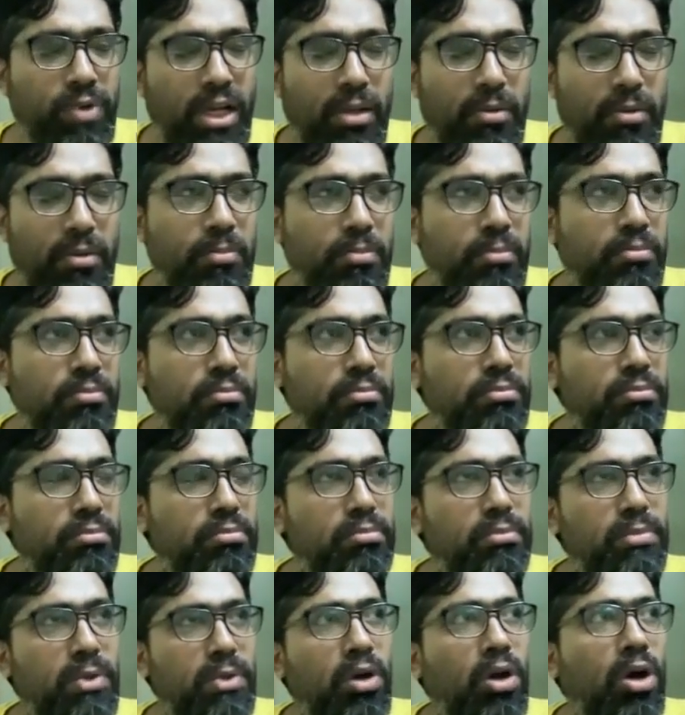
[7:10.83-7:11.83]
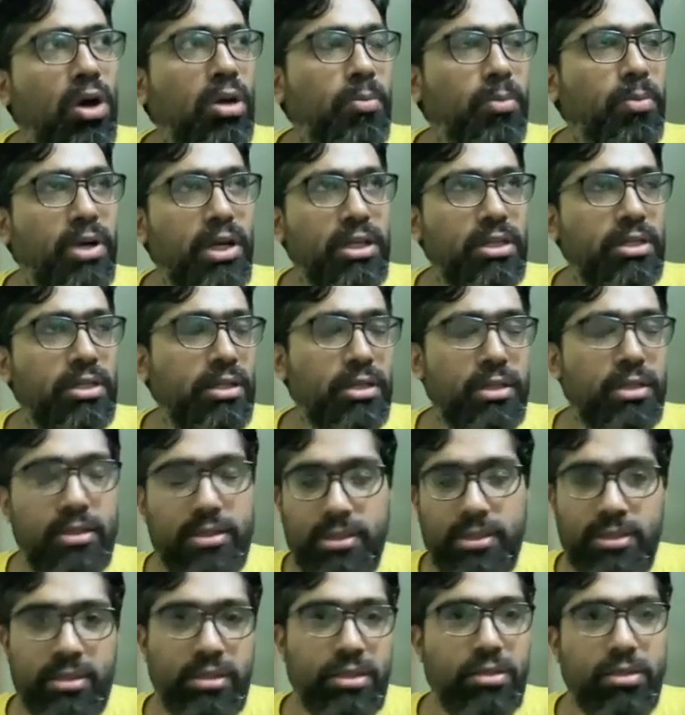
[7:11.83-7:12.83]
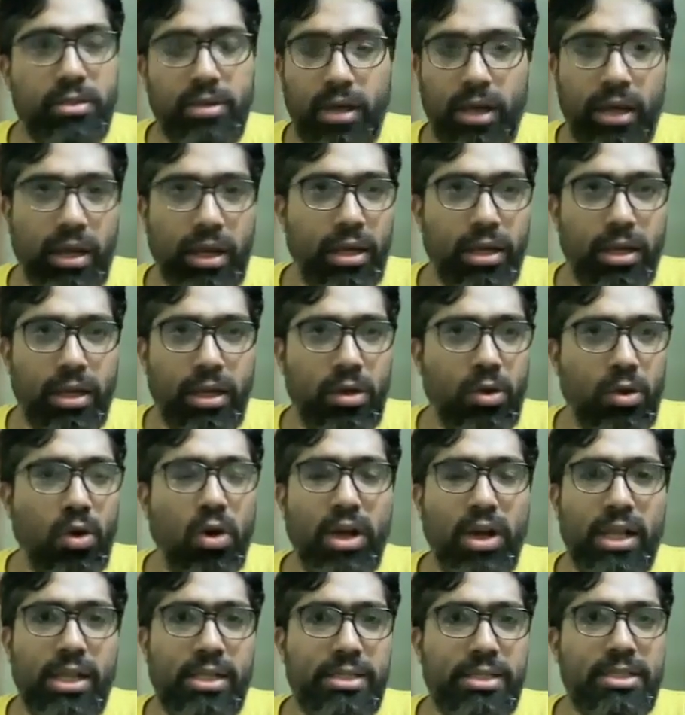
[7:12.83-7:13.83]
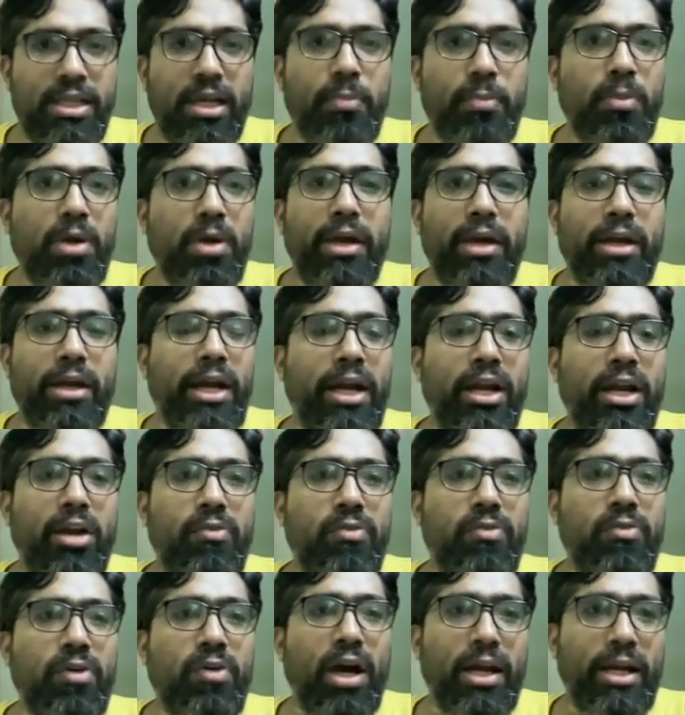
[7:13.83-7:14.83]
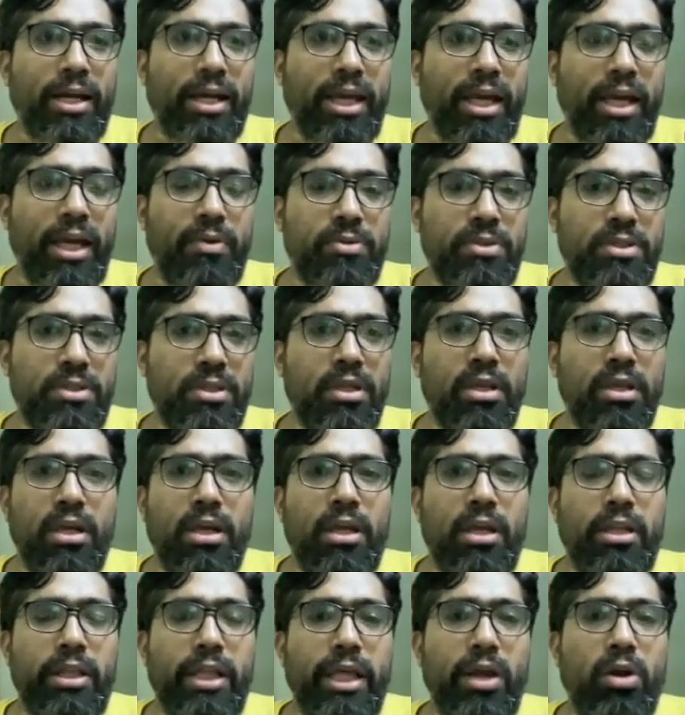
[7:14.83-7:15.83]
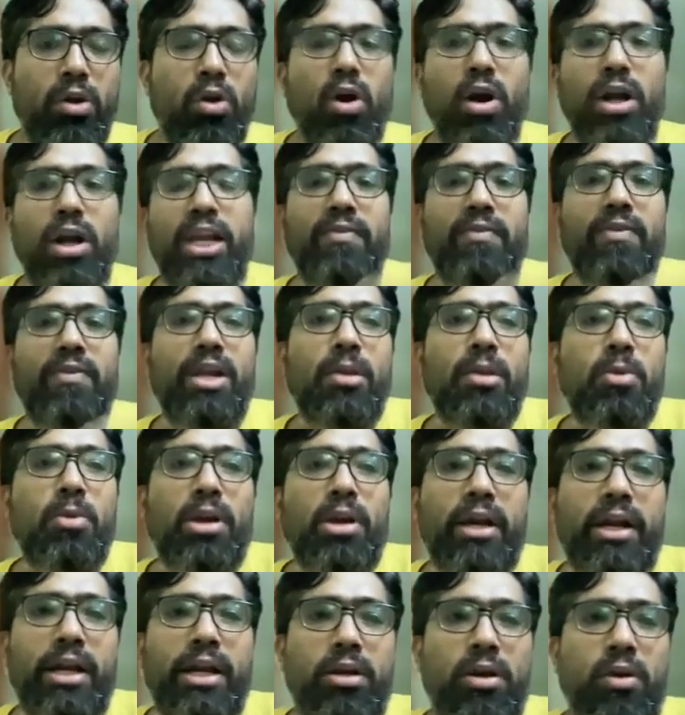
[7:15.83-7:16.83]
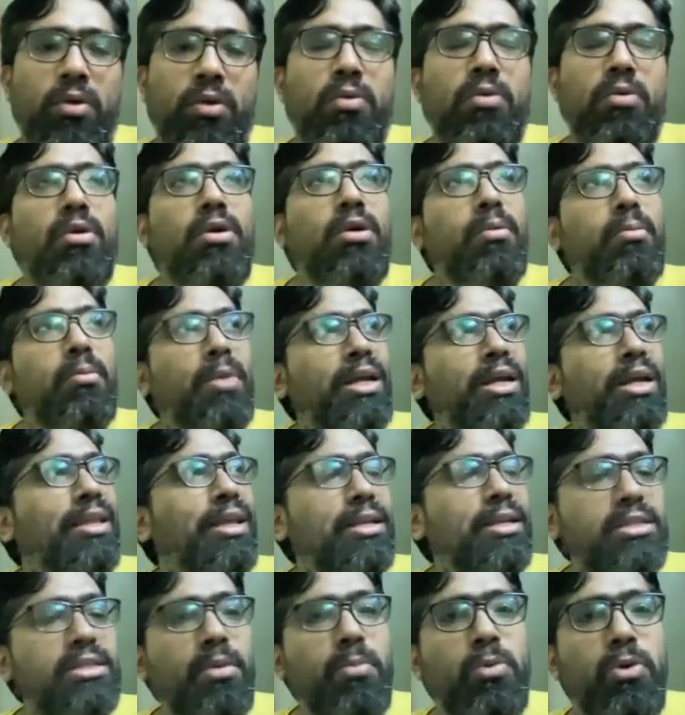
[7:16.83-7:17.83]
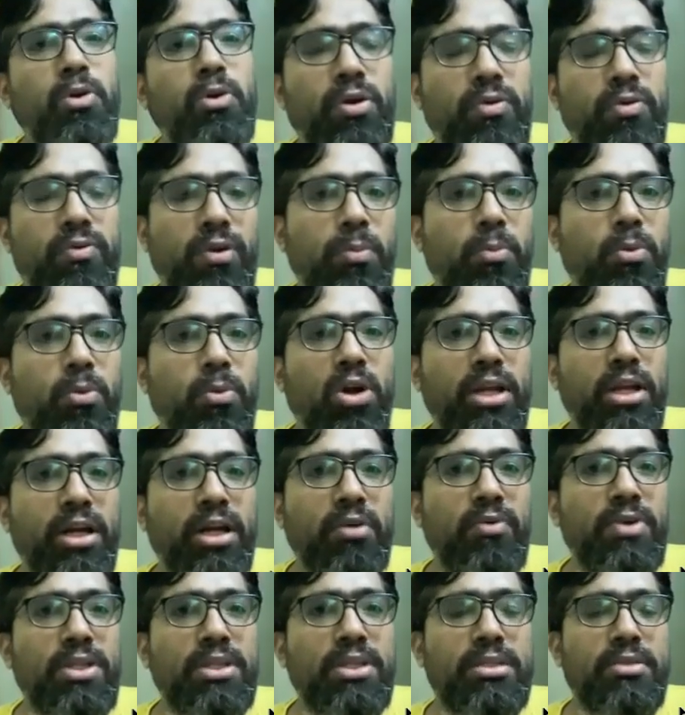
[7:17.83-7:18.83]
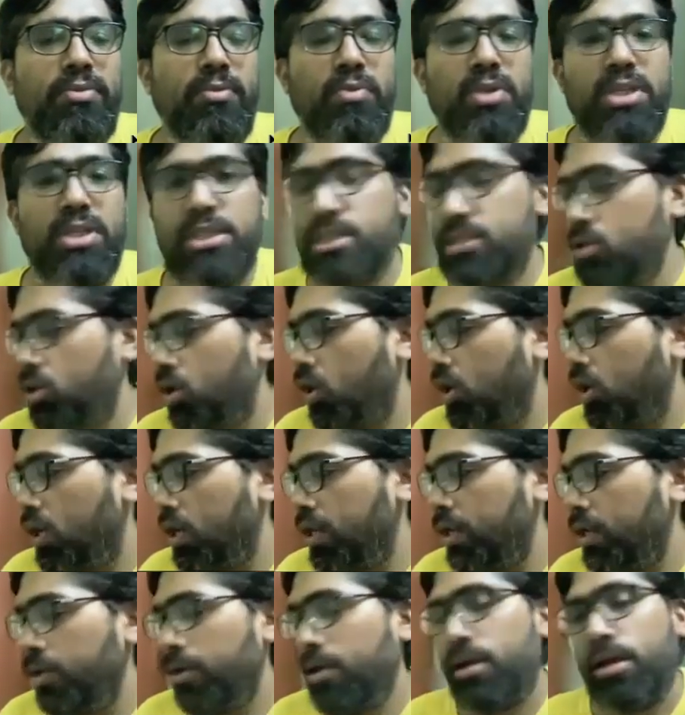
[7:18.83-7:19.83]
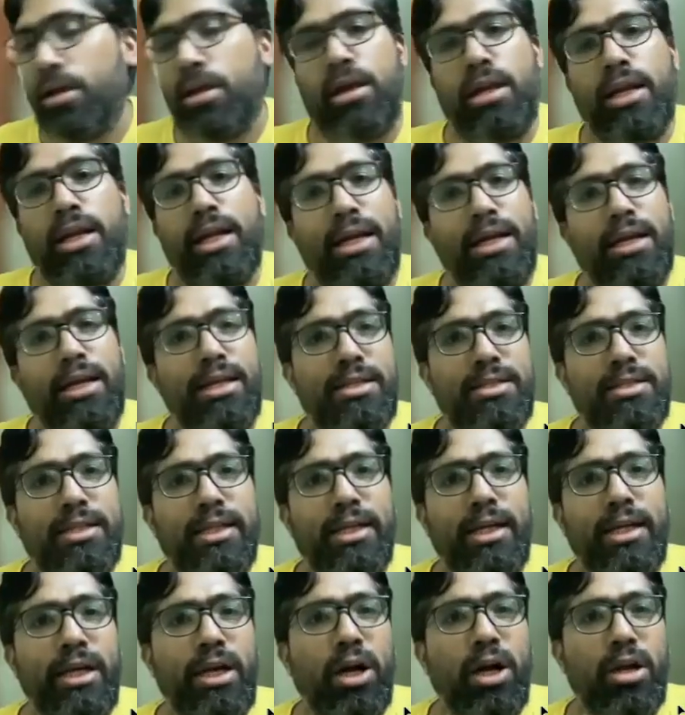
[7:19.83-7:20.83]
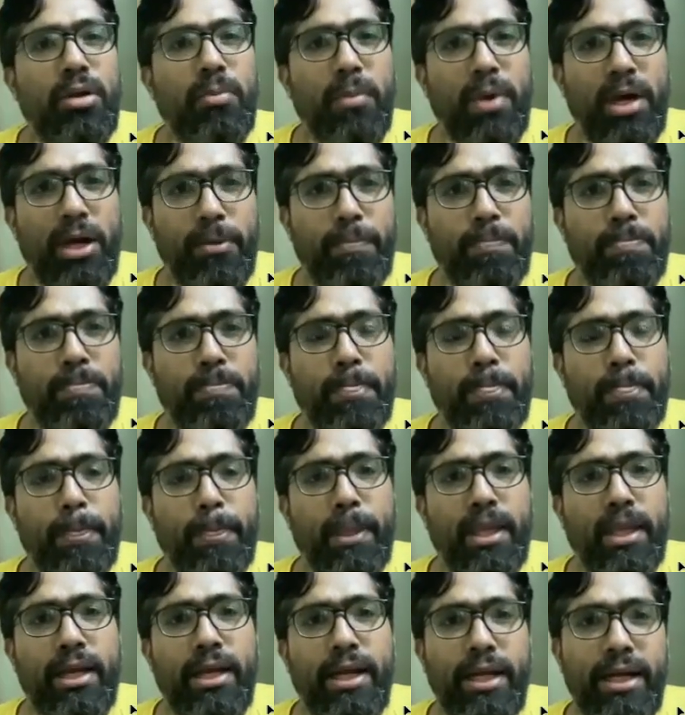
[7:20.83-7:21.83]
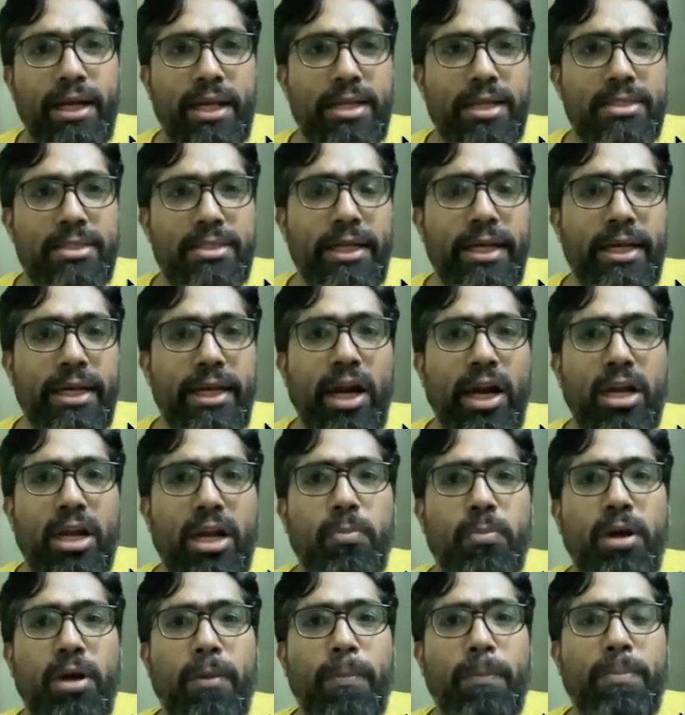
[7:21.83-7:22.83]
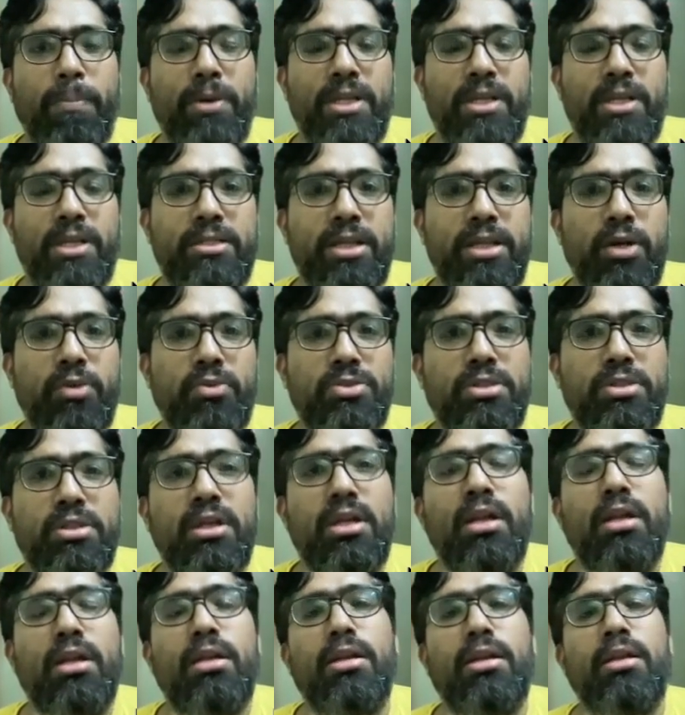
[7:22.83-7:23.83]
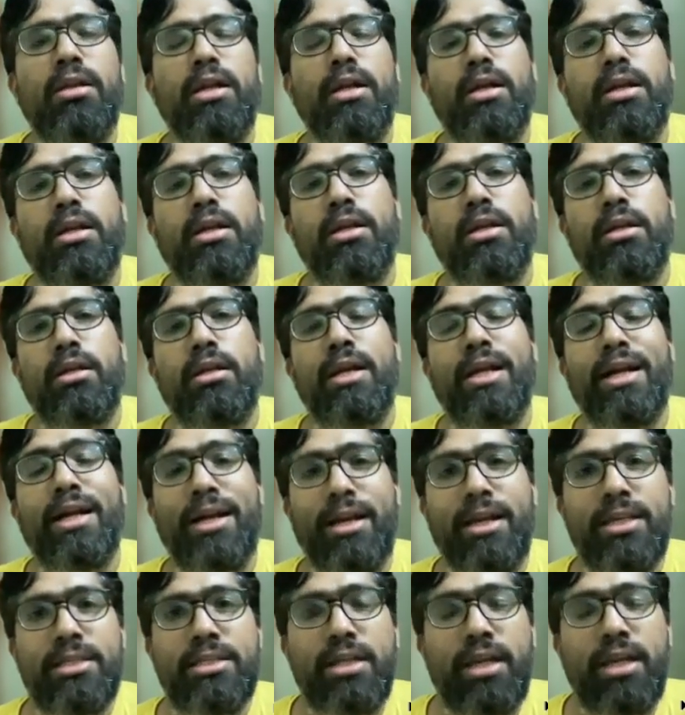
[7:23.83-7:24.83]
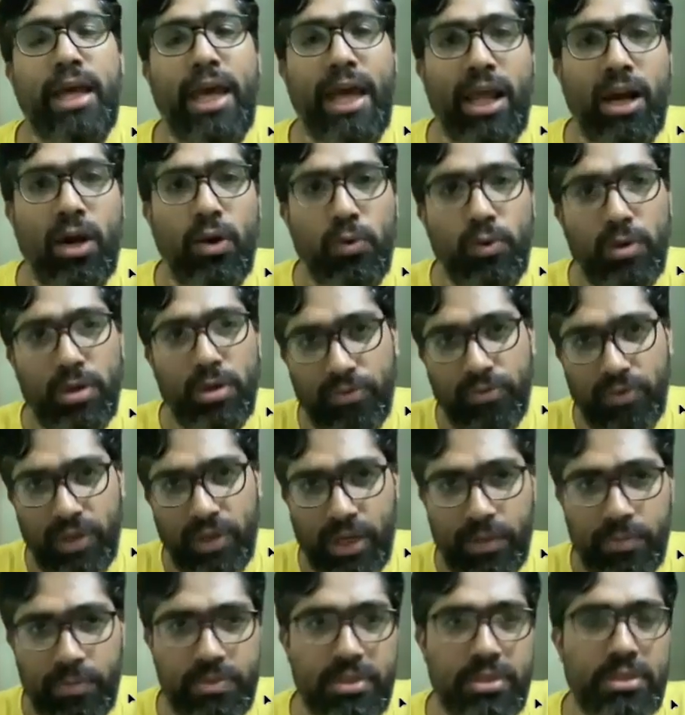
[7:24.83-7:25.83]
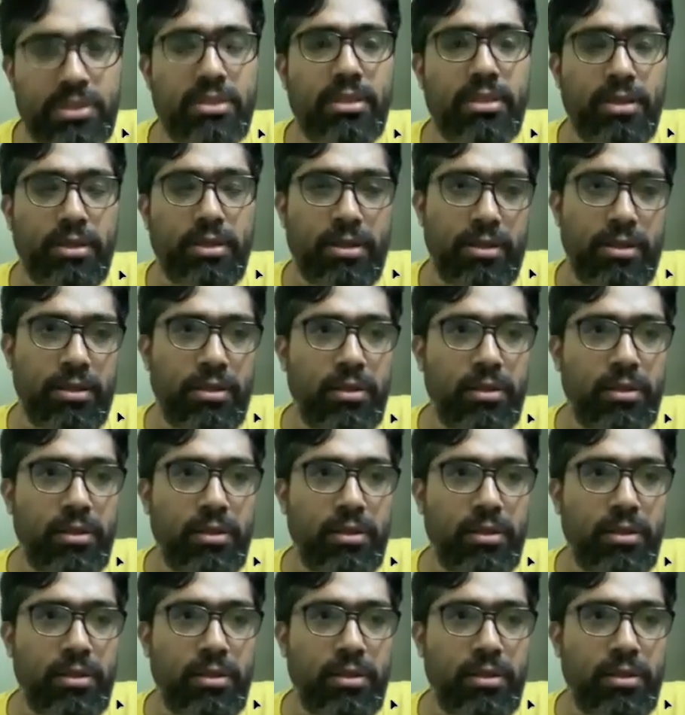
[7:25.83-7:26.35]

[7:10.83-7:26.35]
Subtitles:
film corporations or else some kind of archives. They are not available right now. But there is a beautiful project which is called Indian Cine.ma. Indian Cine.ma preserves the literature around the films